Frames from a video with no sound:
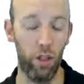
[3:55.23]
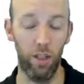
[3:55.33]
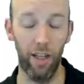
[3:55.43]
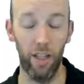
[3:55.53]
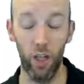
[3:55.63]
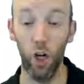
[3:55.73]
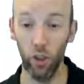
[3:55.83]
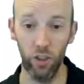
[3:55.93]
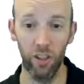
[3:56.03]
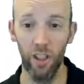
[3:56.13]

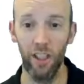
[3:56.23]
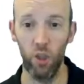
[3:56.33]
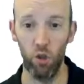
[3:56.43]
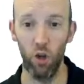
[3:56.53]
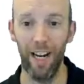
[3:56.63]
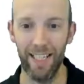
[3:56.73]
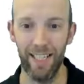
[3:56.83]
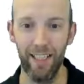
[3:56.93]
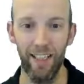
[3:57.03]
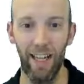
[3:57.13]
cost,
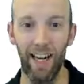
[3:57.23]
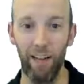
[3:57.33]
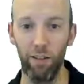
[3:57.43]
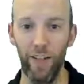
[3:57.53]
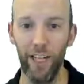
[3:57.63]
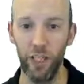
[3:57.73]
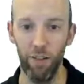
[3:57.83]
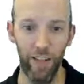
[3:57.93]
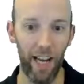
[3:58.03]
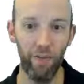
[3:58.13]
stress and aggravation
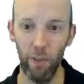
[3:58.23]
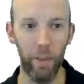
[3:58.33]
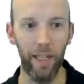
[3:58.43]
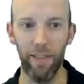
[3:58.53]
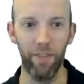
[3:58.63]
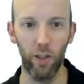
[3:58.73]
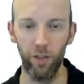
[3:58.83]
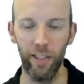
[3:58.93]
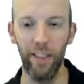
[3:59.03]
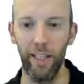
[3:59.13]
for everybody involved
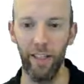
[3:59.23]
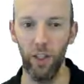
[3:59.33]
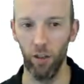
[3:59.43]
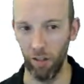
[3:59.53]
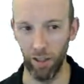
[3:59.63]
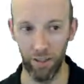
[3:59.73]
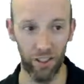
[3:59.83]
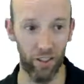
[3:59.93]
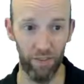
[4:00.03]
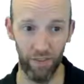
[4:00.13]
in the long run.
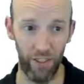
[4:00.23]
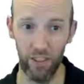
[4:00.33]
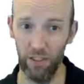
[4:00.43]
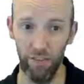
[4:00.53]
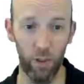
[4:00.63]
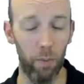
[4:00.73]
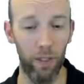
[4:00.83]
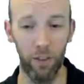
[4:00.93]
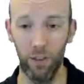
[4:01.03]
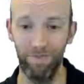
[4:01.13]
So first and
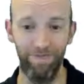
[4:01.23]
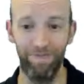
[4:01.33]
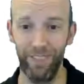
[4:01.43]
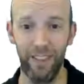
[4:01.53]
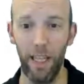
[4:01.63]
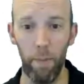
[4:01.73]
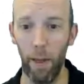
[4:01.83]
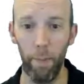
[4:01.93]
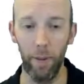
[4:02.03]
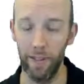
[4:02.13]
foremost, step
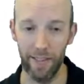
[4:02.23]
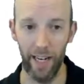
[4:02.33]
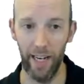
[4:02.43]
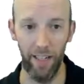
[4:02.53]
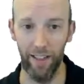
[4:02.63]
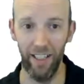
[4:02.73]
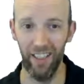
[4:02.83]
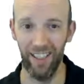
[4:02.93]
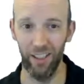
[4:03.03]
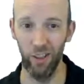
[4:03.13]
up and say, I think I clicked on